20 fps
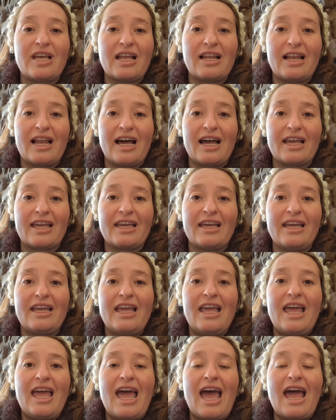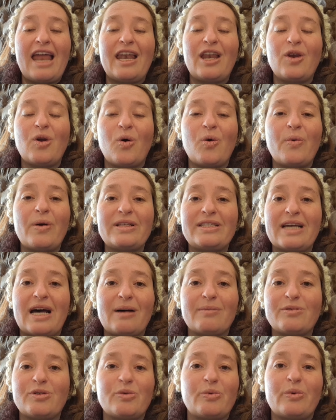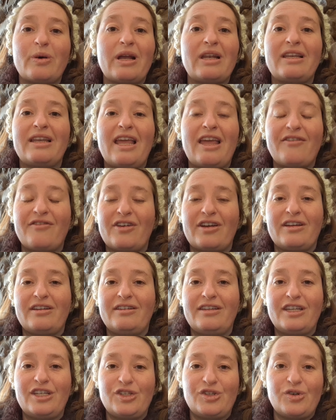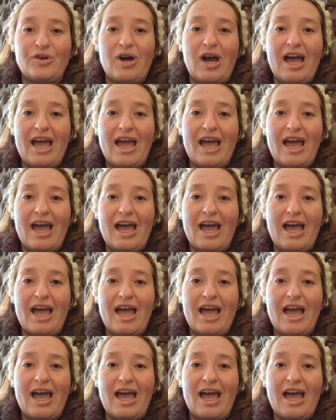like, and it always helps whatever issue I